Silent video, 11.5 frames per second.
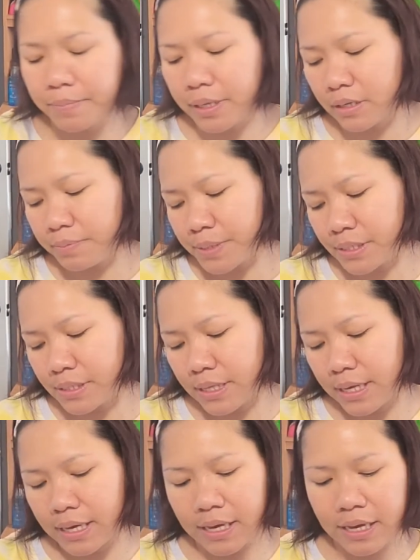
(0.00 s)

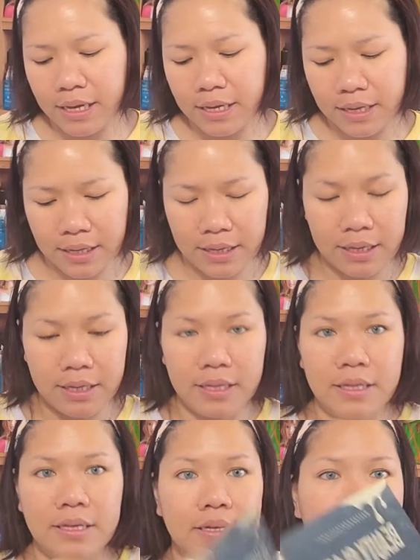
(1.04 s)
lipstick
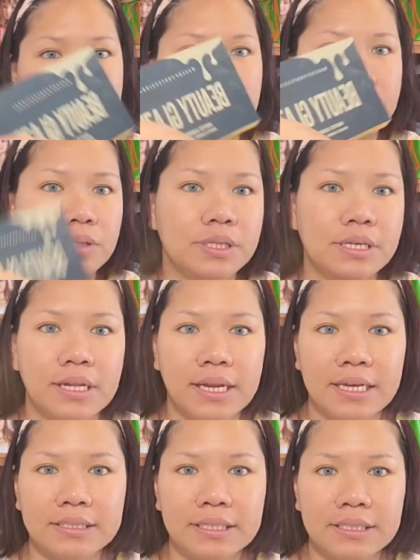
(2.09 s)
beauty
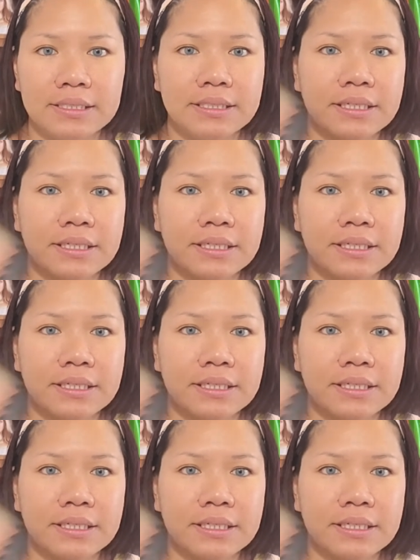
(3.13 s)
glaze, that is the